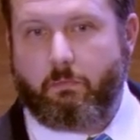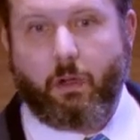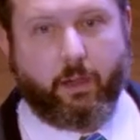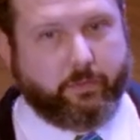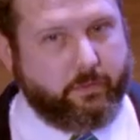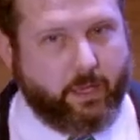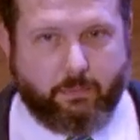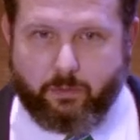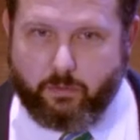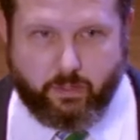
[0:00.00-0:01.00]

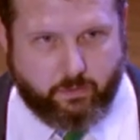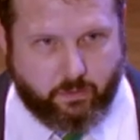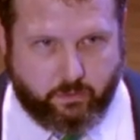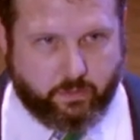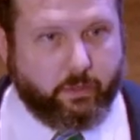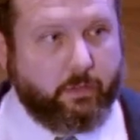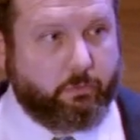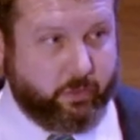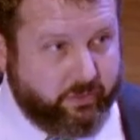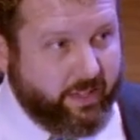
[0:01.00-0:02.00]
Oftentimes, utilities
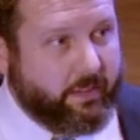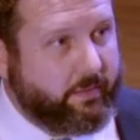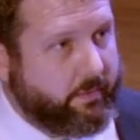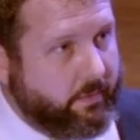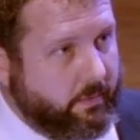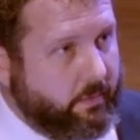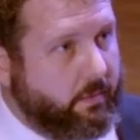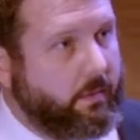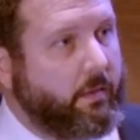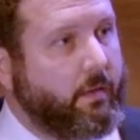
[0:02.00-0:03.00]
resist
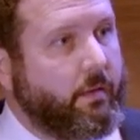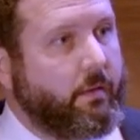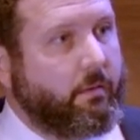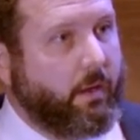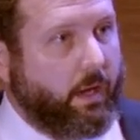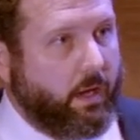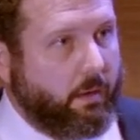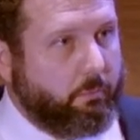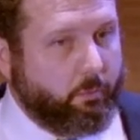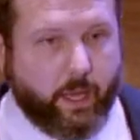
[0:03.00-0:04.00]

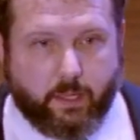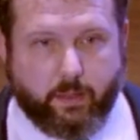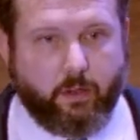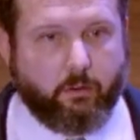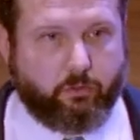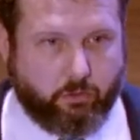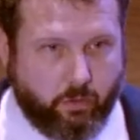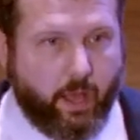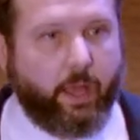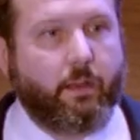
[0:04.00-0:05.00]
regulators
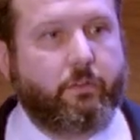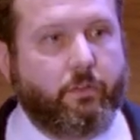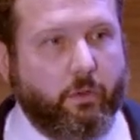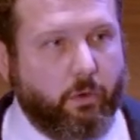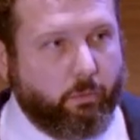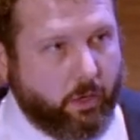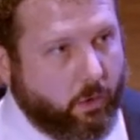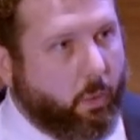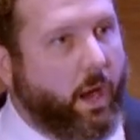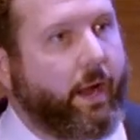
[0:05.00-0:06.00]
trying to
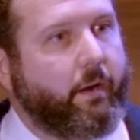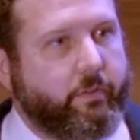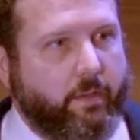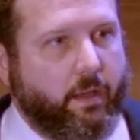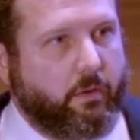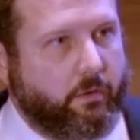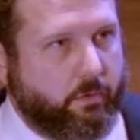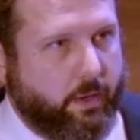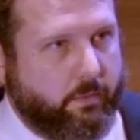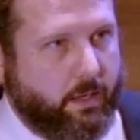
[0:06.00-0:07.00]
require standards
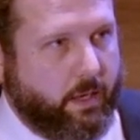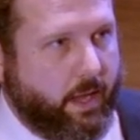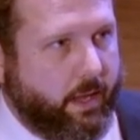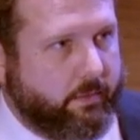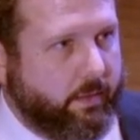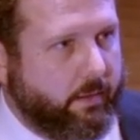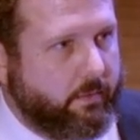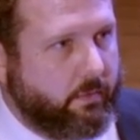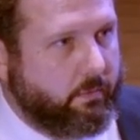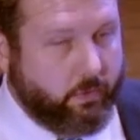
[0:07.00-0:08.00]
around data
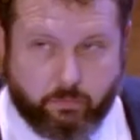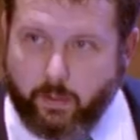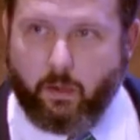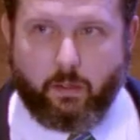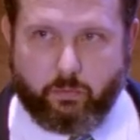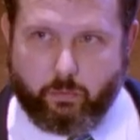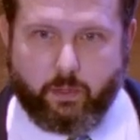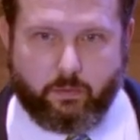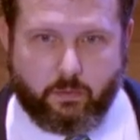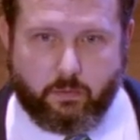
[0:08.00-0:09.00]
access for various
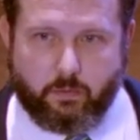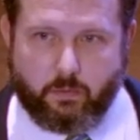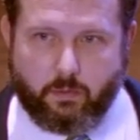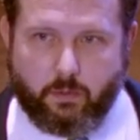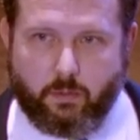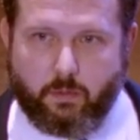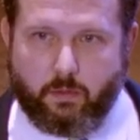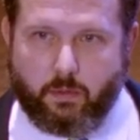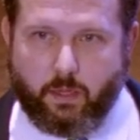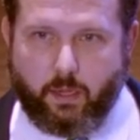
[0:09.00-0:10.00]
reasons.
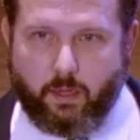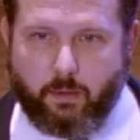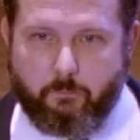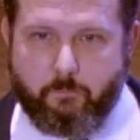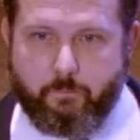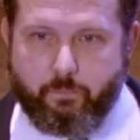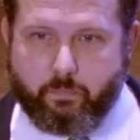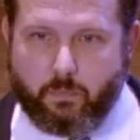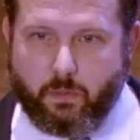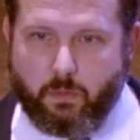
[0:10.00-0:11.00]

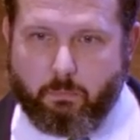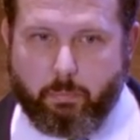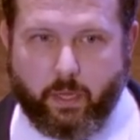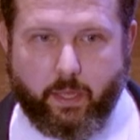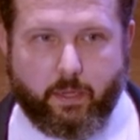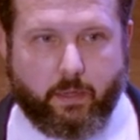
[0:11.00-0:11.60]
But